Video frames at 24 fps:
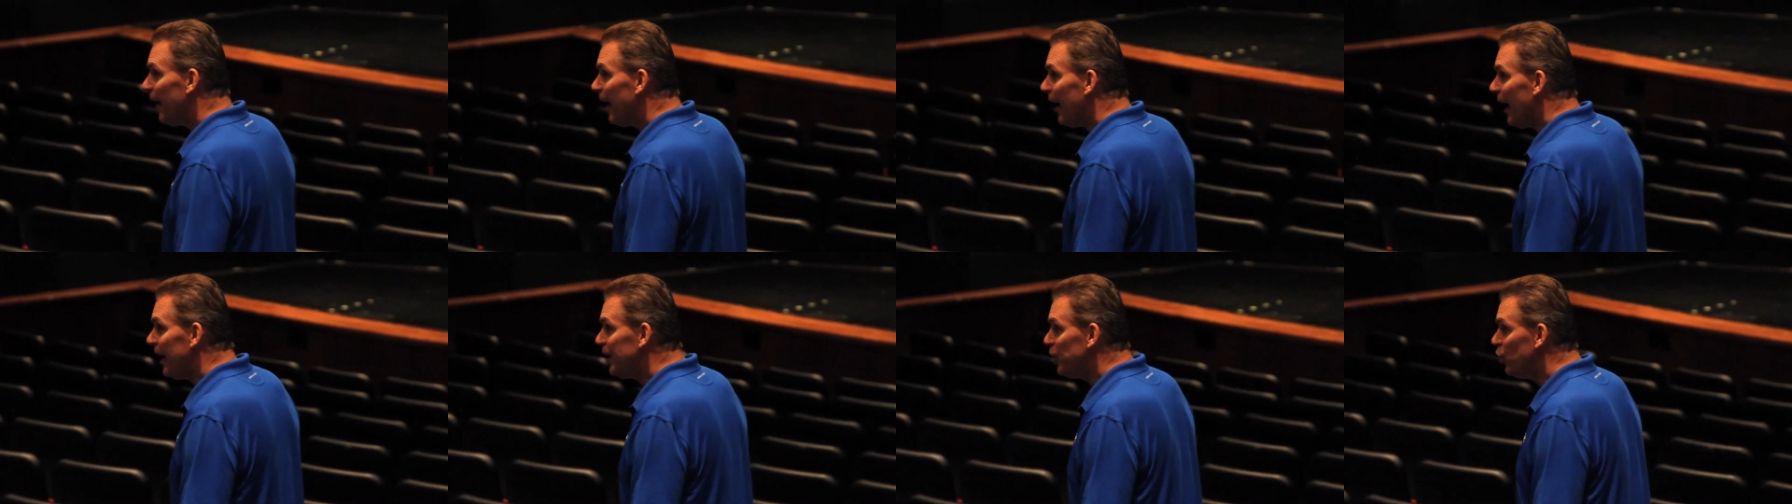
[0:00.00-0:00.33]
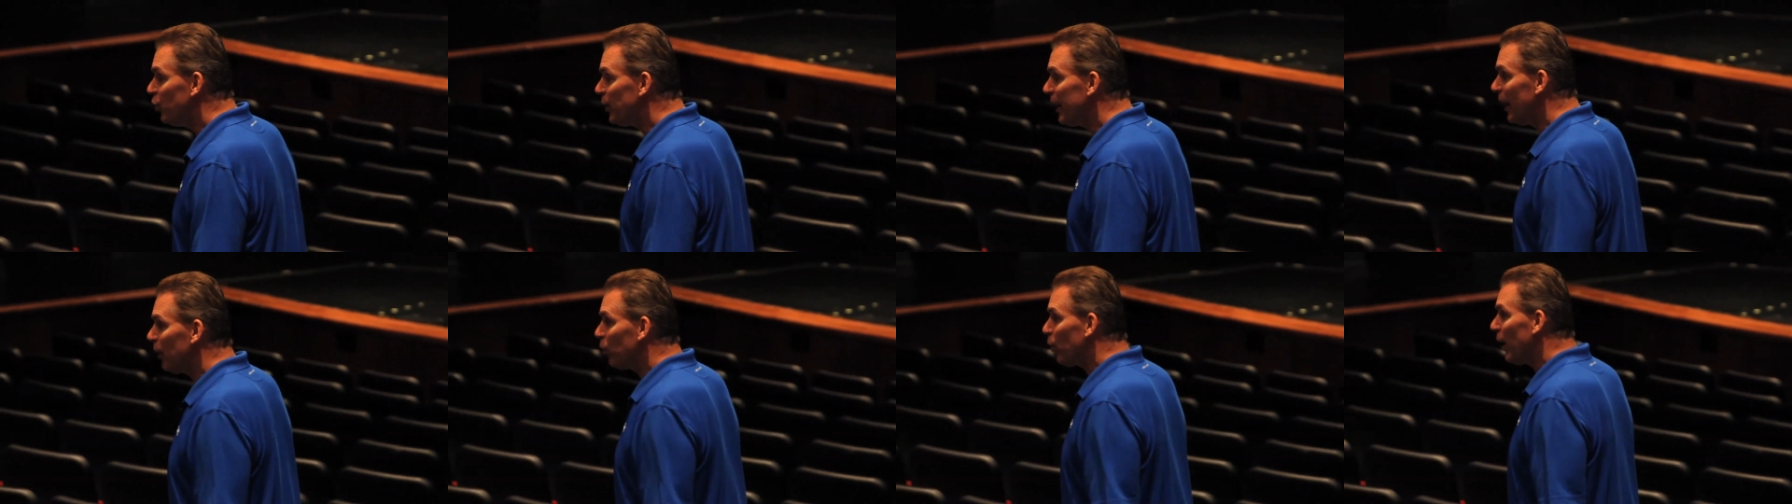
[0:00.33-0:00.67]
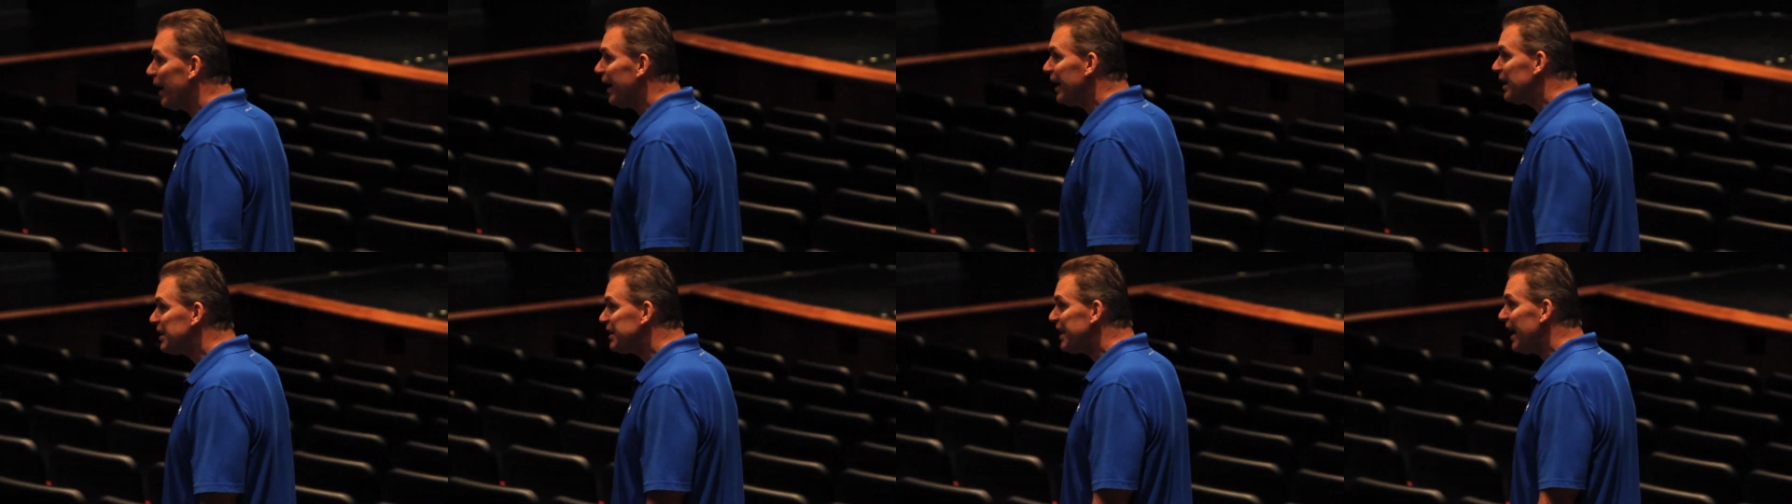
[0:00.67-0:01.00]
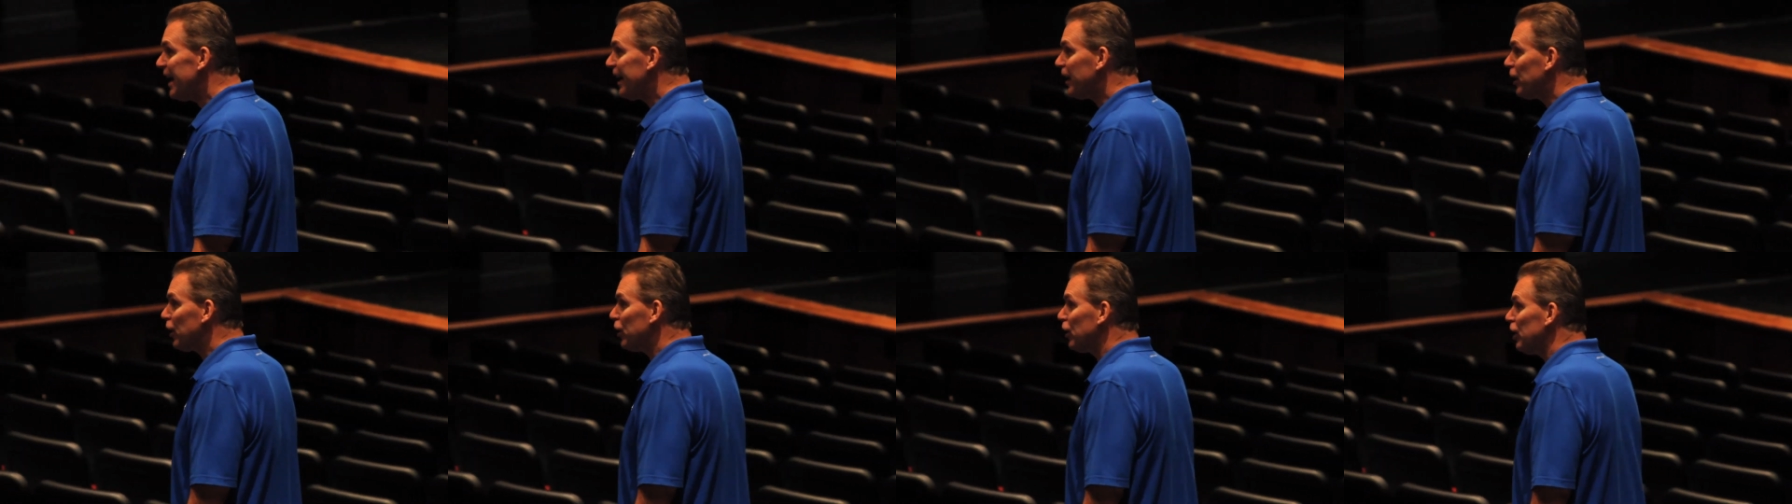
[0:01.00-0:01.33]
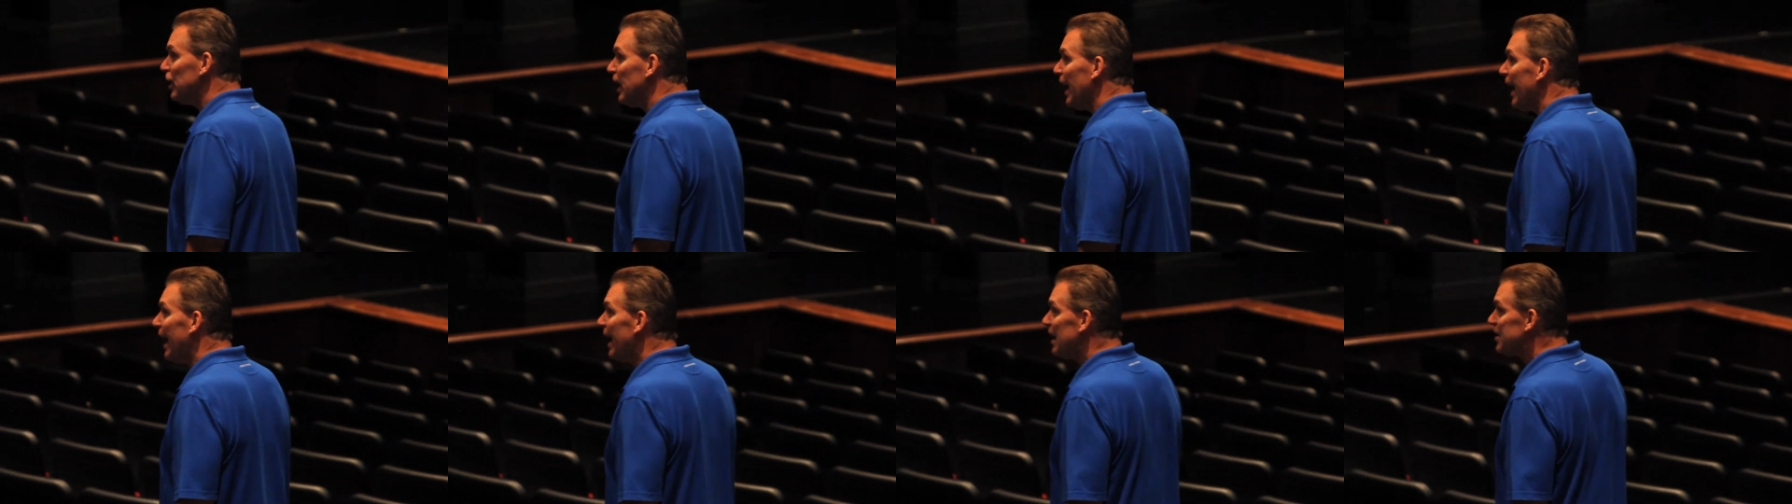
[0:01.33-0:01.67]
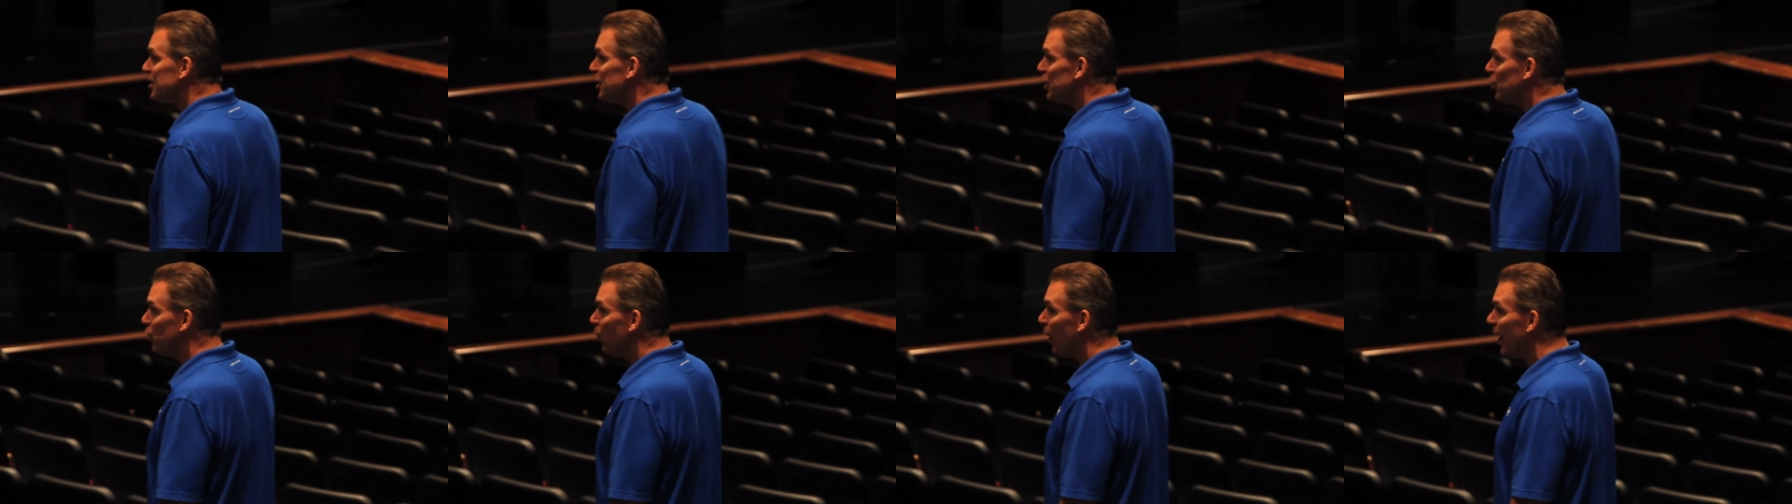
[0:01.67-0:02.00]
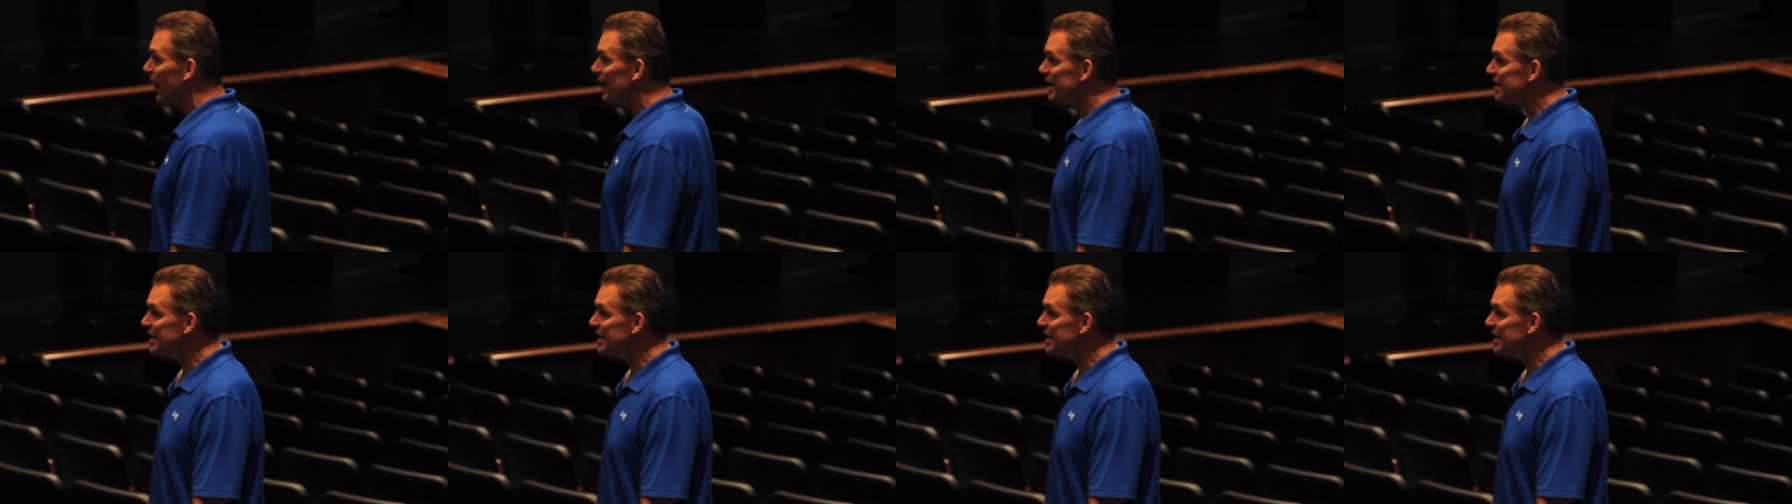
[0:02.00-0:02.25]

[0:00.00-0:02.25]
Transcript: and you get ready to take a class, you want to